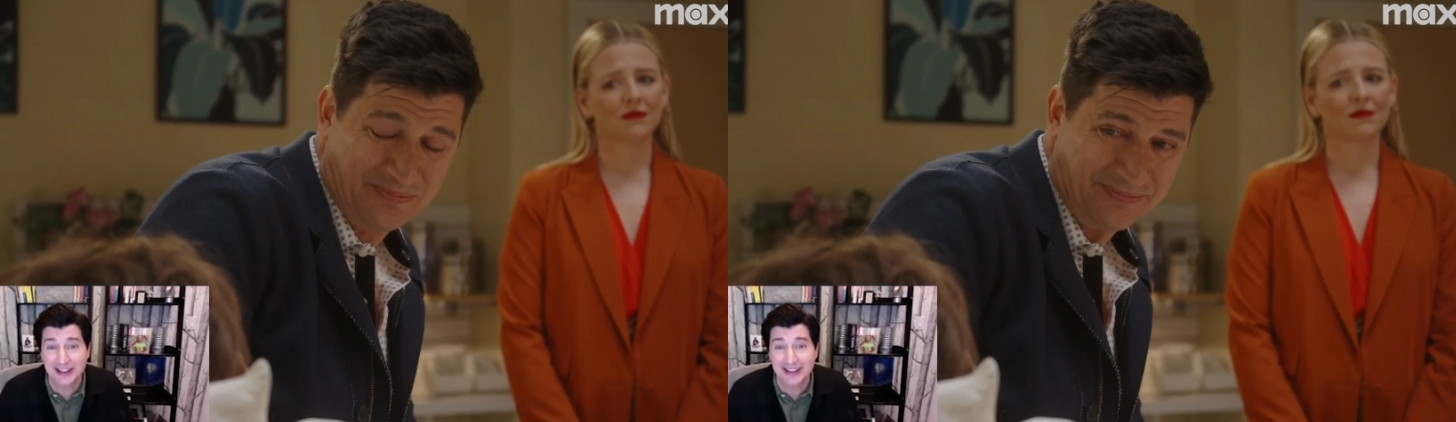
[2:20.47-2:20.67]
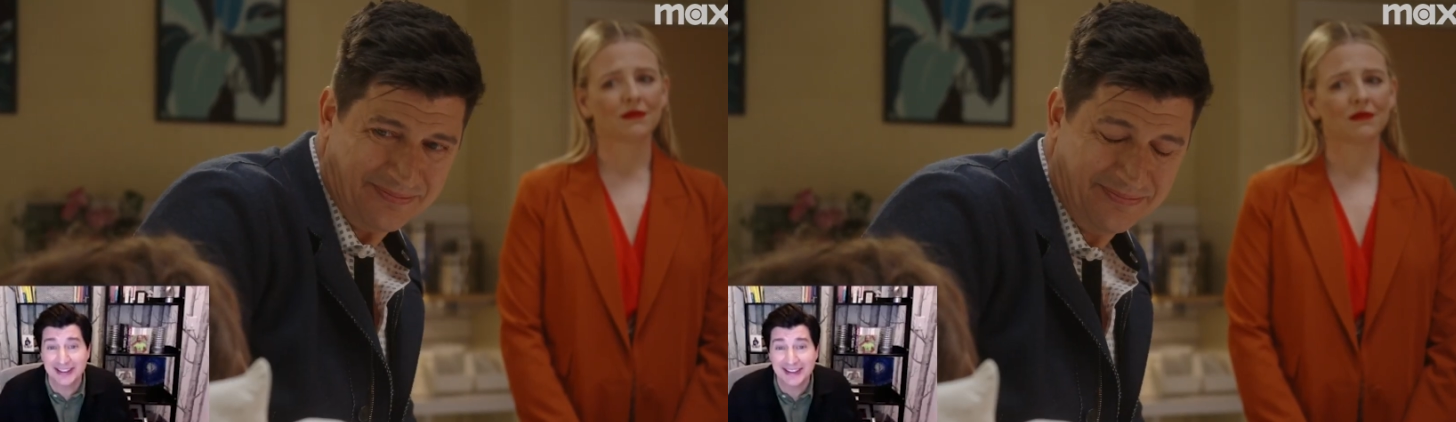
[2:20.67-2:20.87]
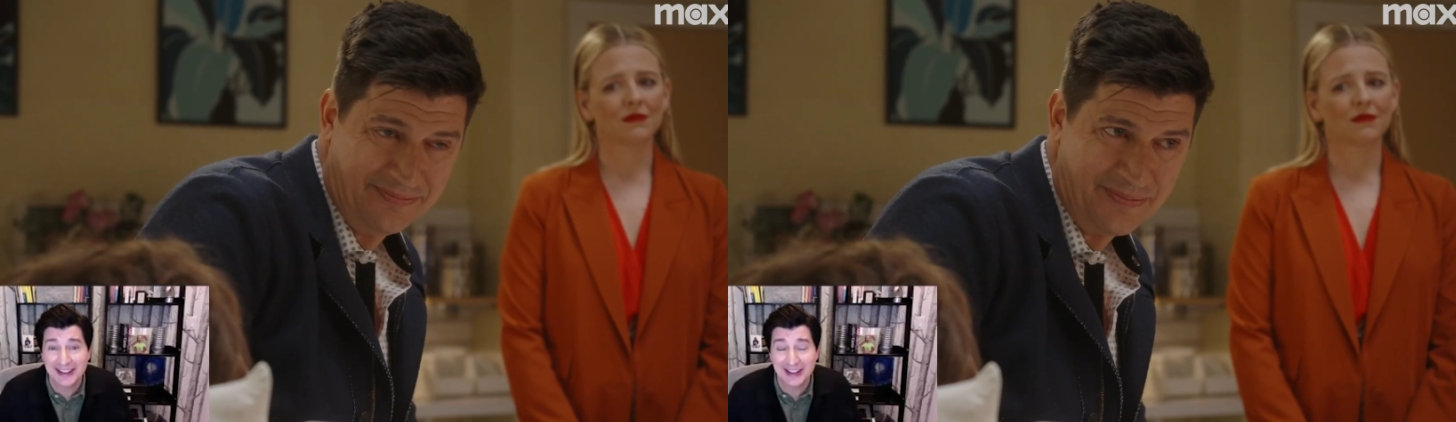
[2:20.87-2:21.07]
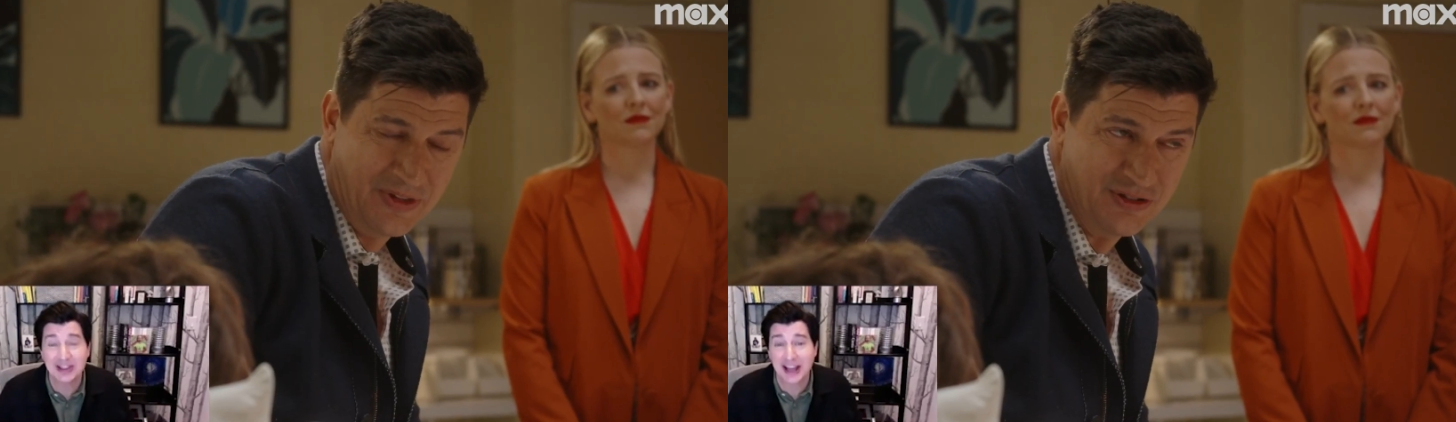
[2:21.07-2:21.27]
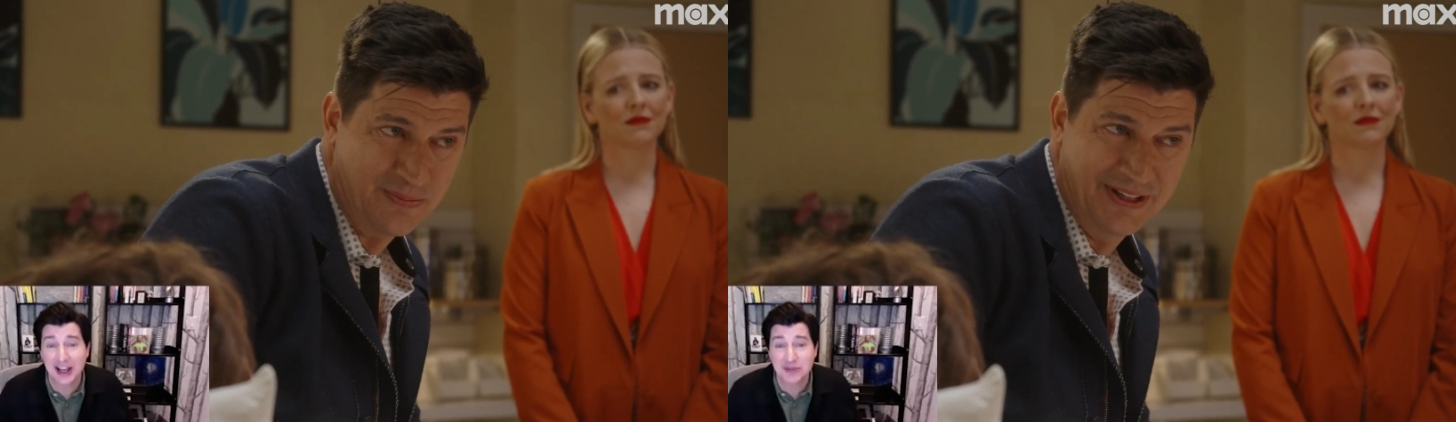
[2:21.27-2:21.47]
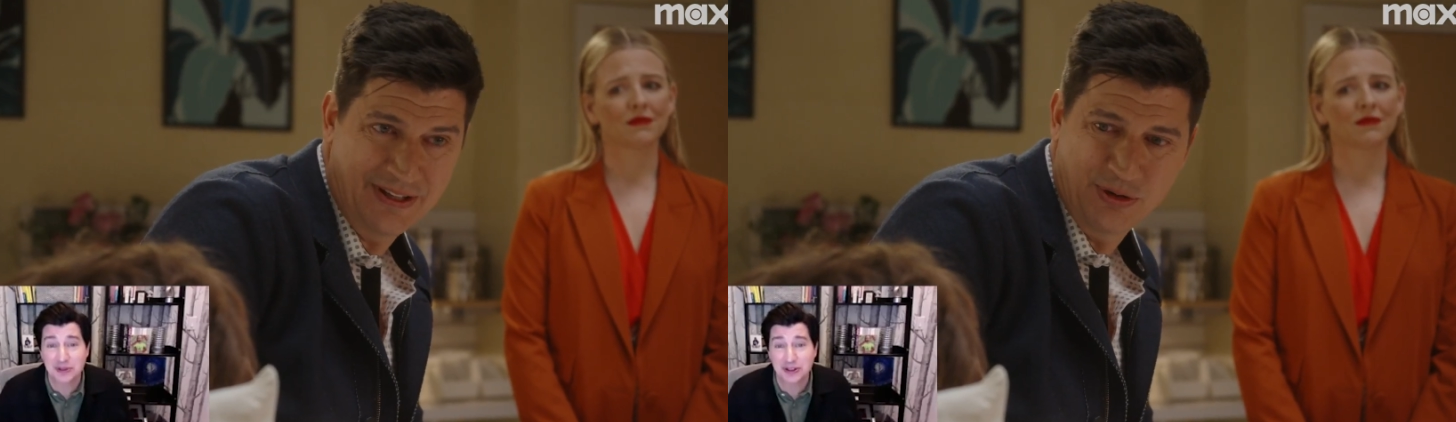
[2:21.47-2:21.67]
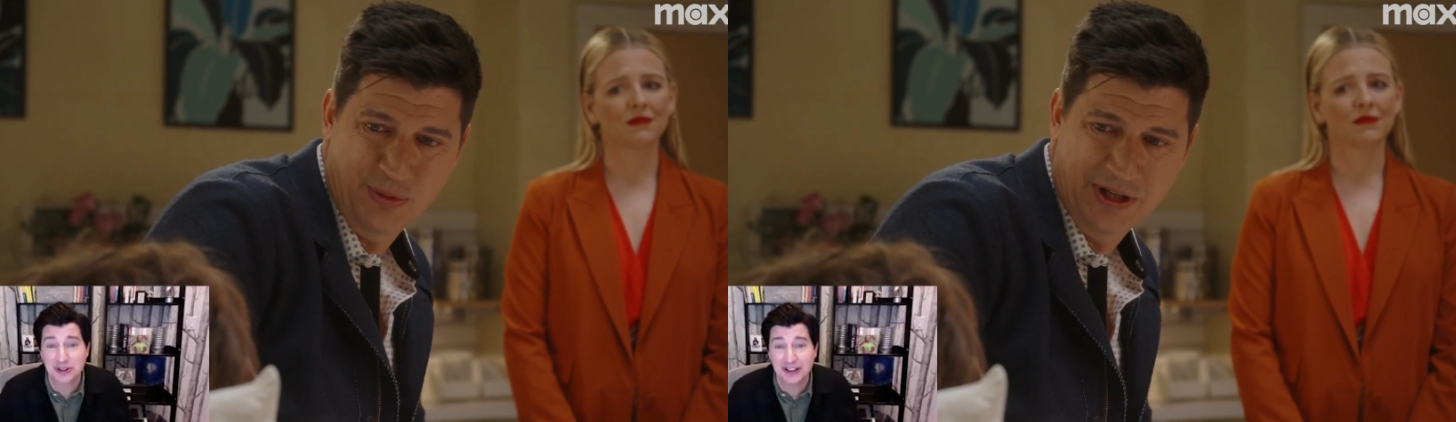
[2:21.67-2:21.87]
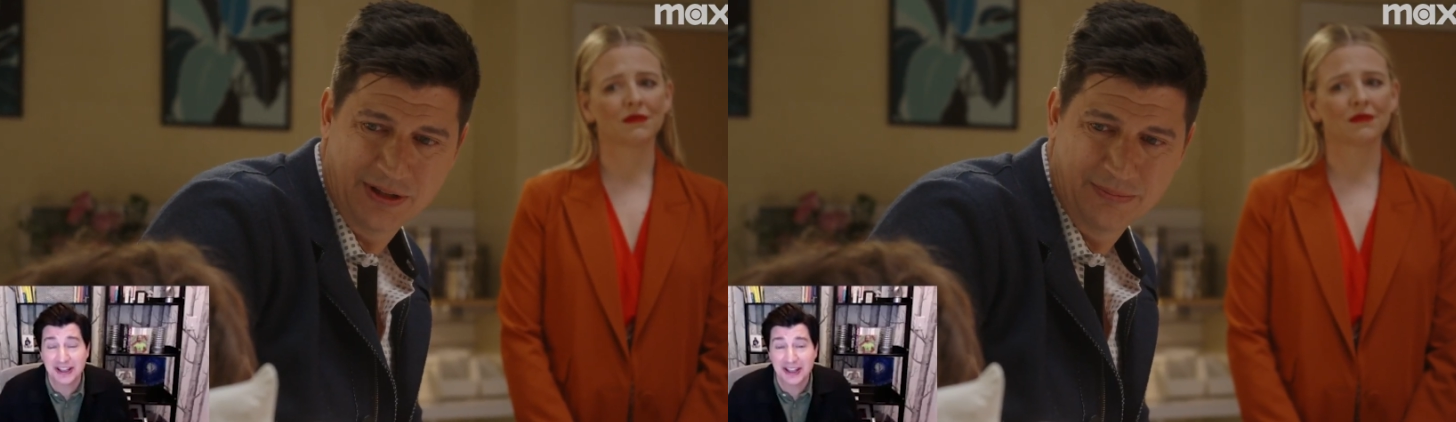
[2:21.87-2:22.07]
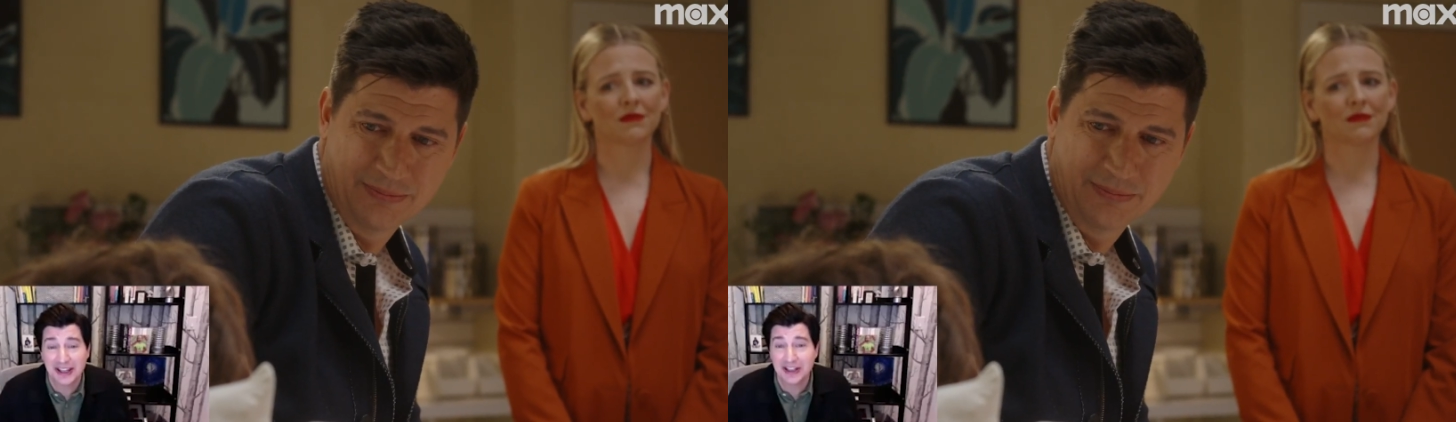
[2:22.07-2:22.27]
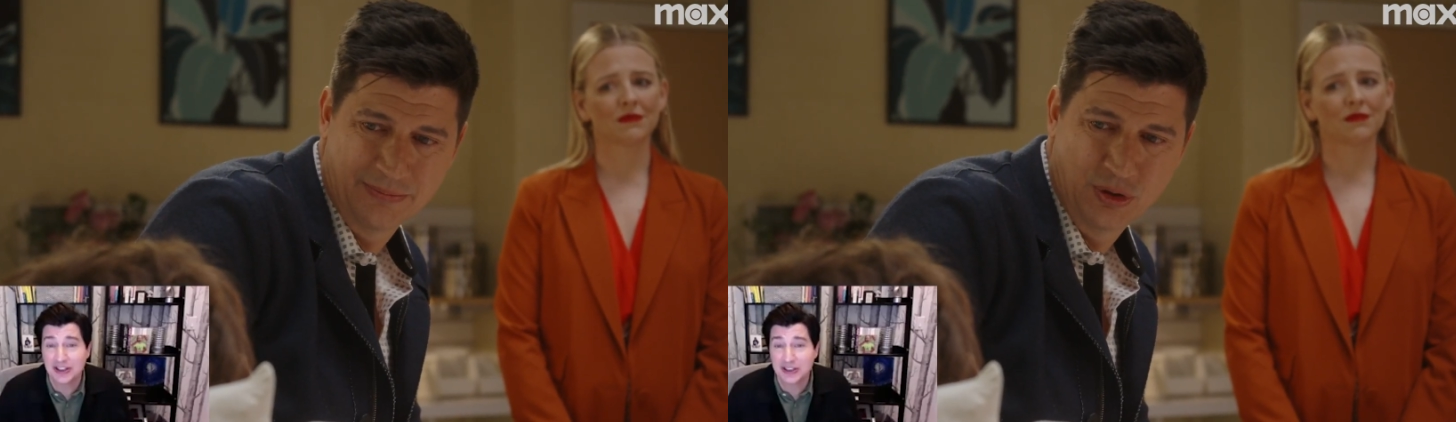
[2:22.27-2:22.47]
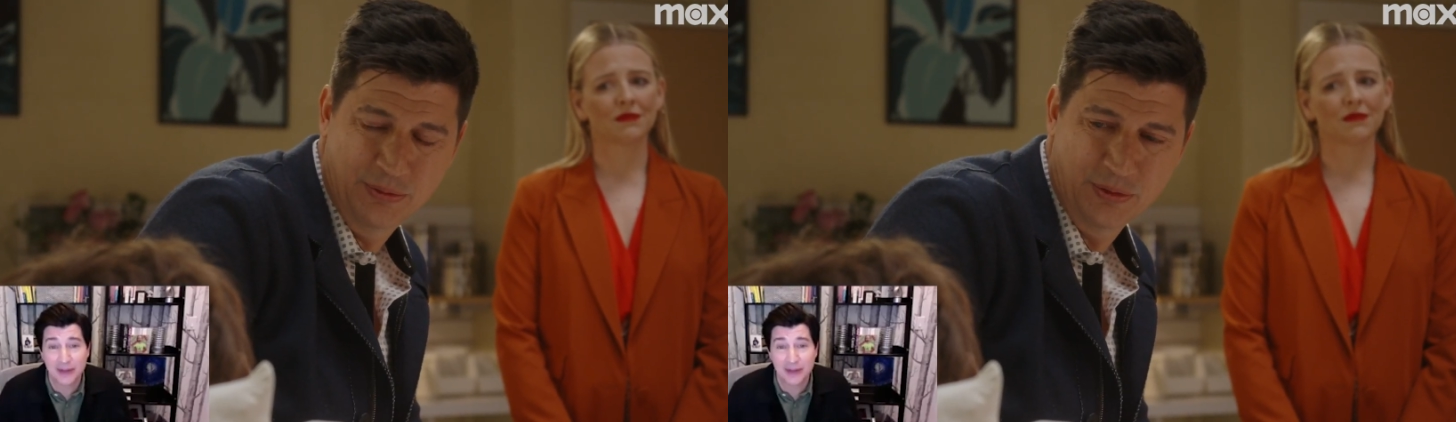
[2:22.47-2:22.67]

Speaker 1: is on the in the hospital,